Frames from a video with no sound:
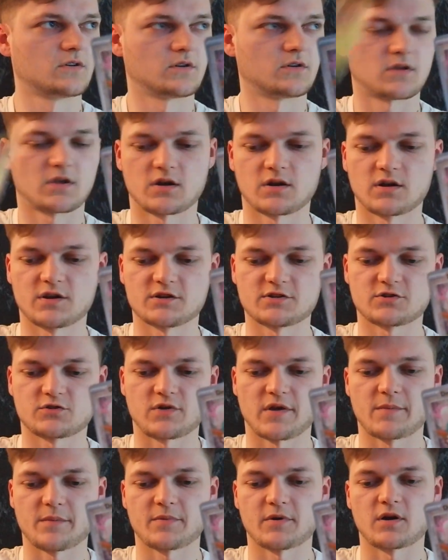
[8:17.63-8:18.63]
Got a nice
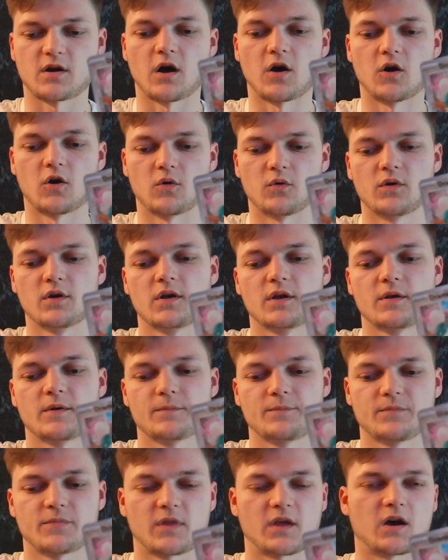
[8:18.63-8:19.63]
Drampa. Oh,
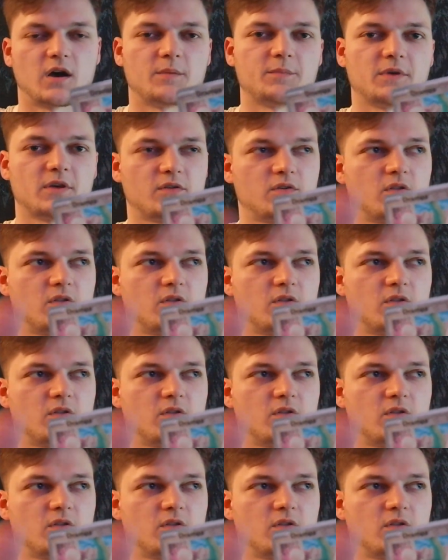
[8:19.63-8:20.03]
me and